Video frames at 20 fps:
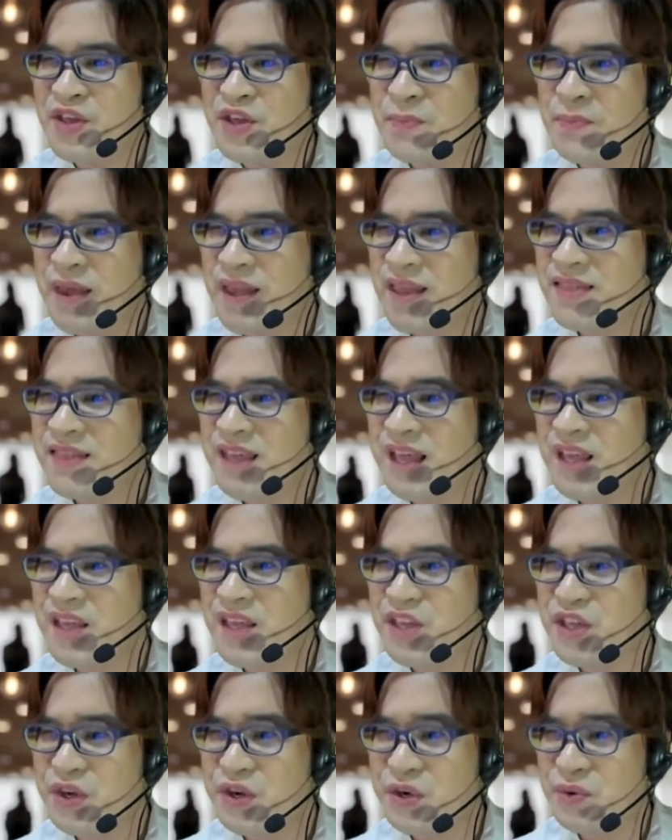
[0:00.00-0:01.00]
You may
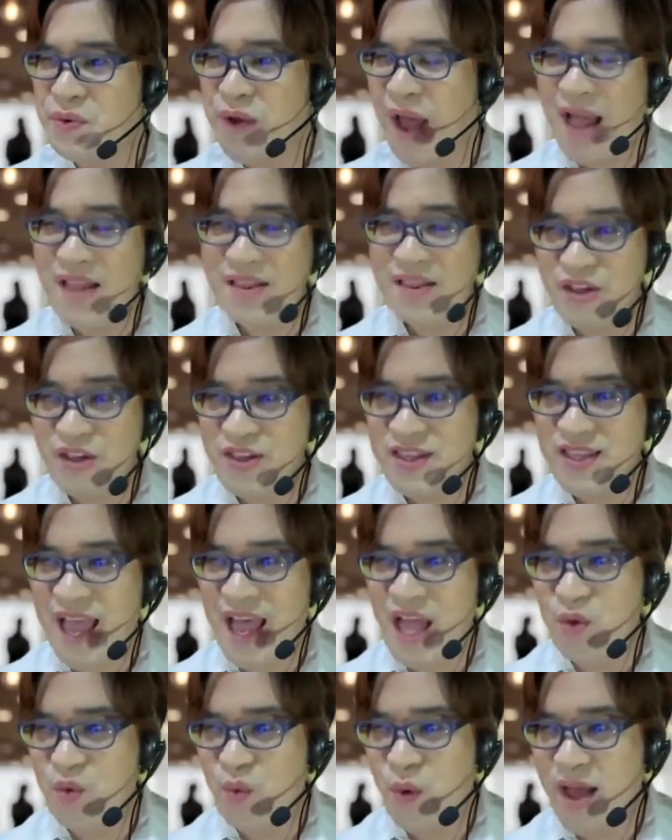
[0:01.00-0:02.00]
think you
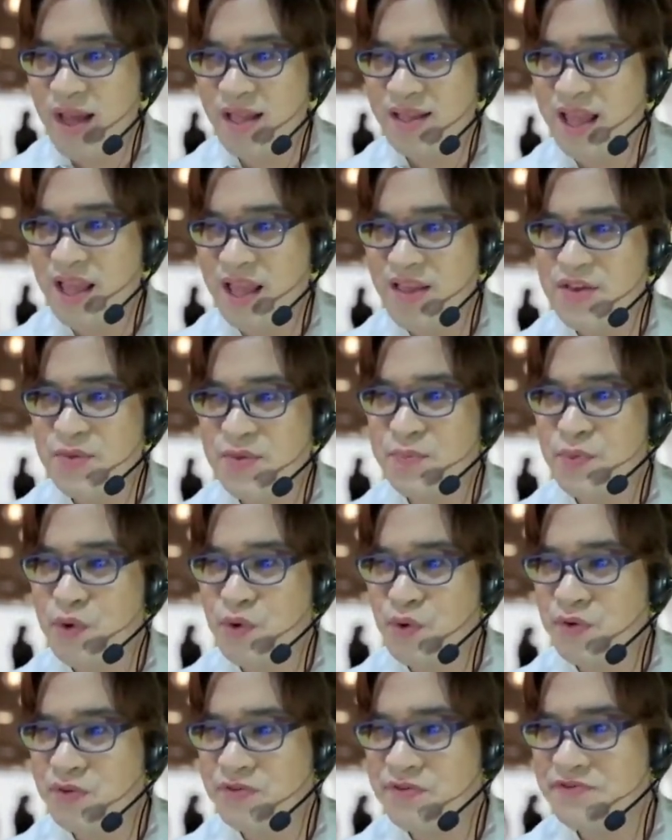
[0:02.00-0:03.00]
understand why things
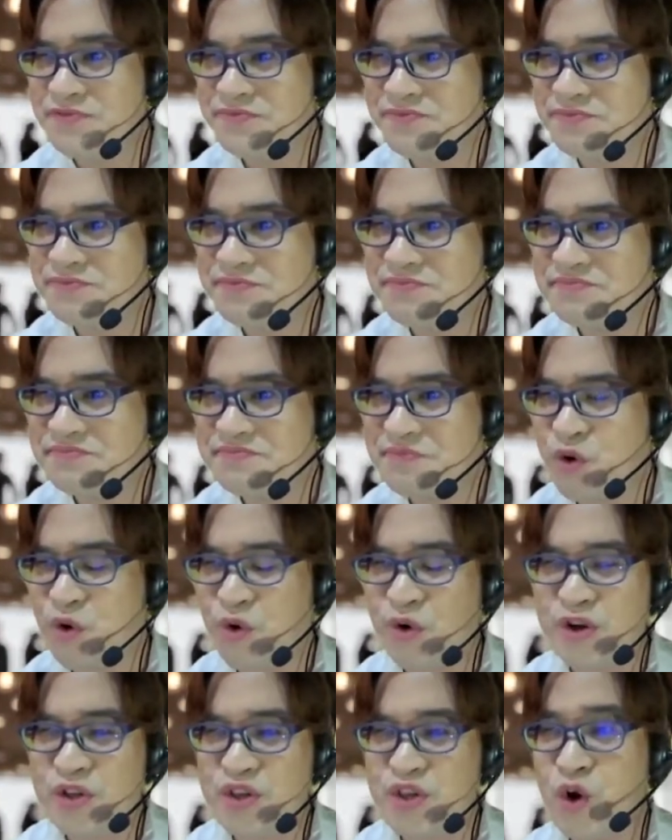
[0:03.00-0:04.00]
move
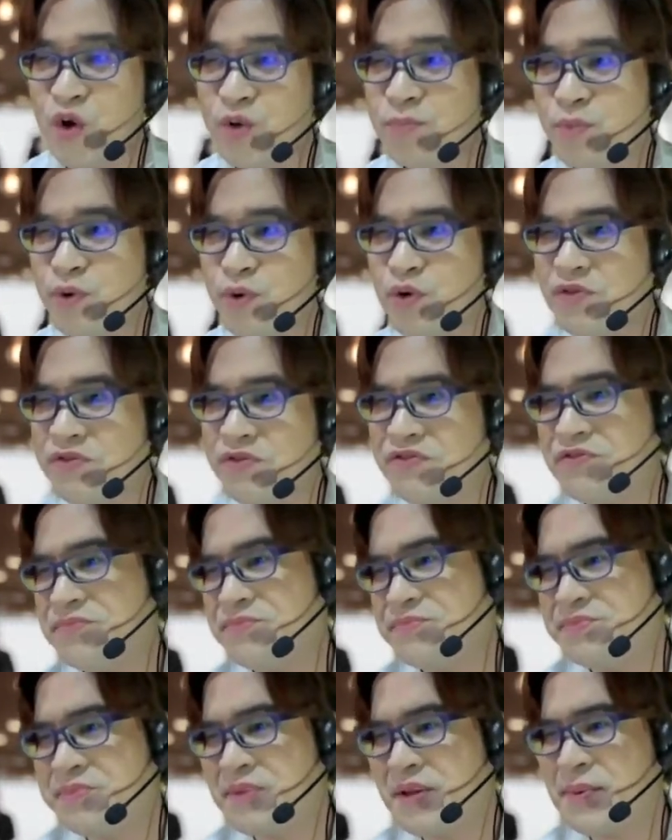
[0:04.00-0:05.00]
or don't move,
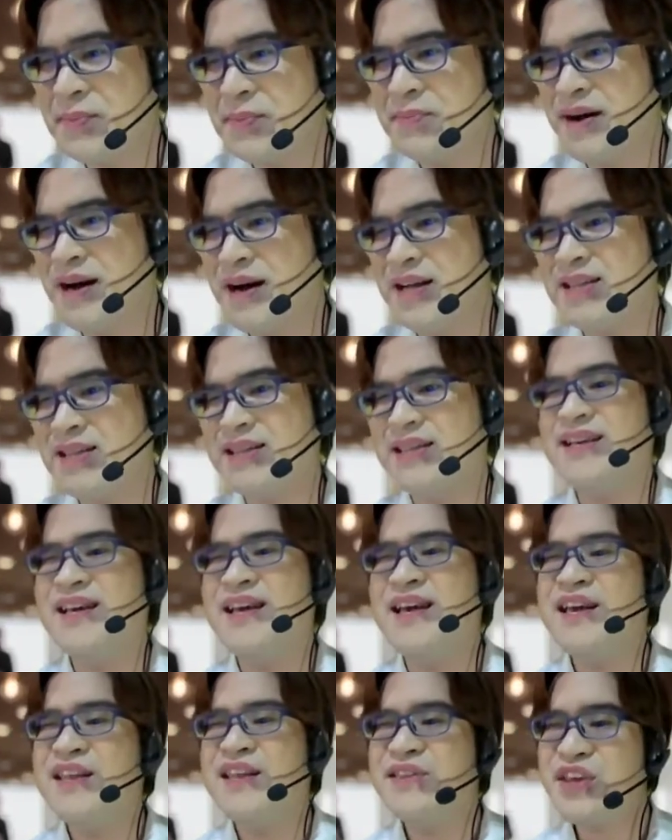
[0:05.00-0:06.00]
but
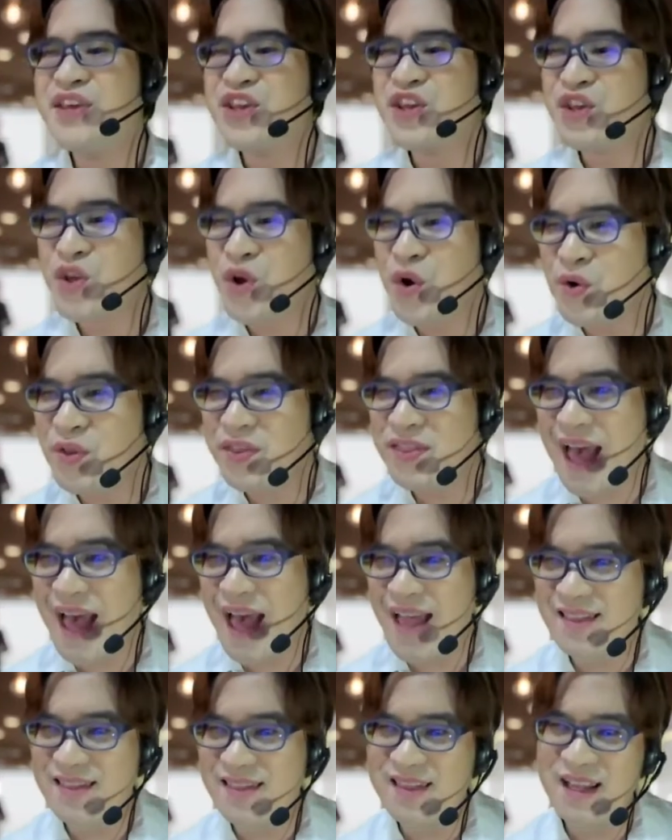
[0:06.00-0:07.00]
did you know
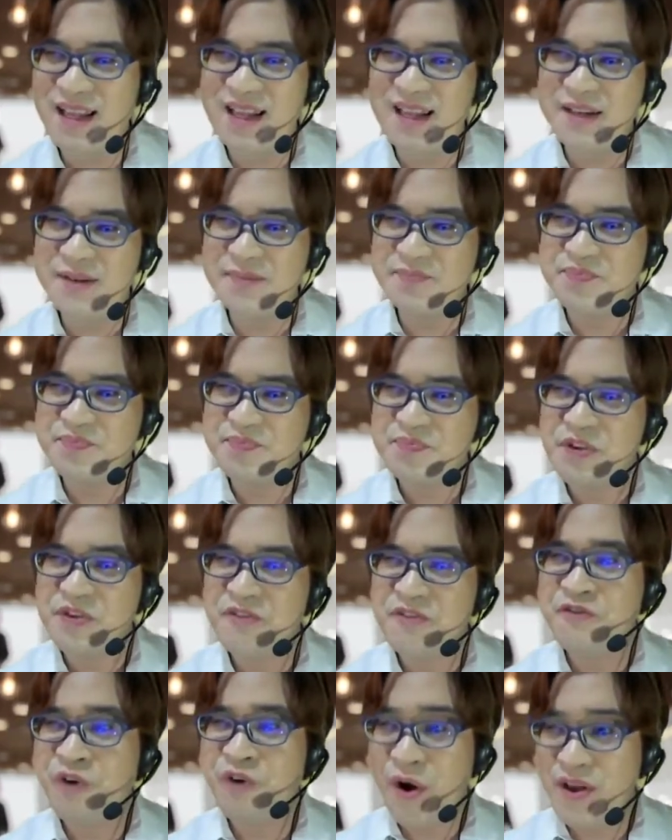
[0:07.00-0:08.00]
that the
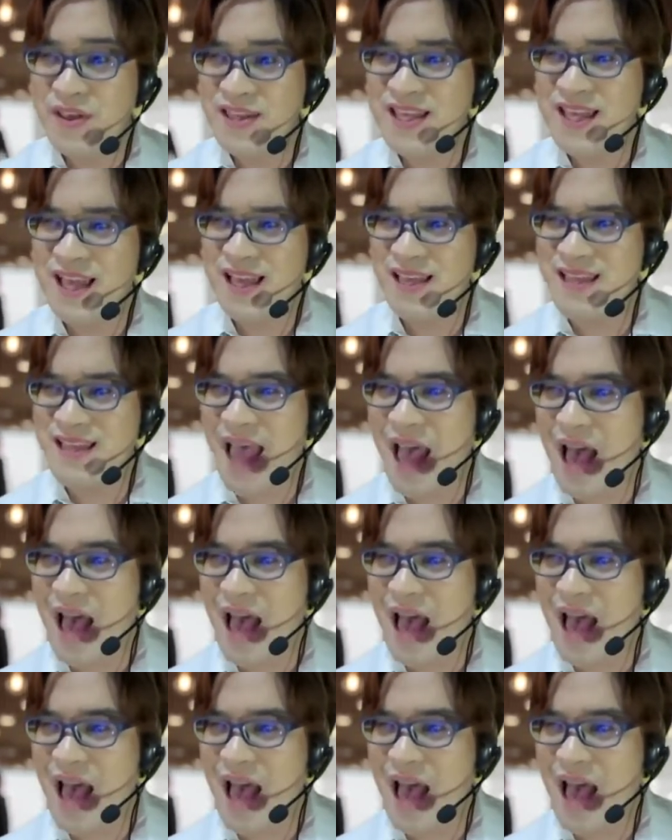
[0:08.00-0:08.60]
forces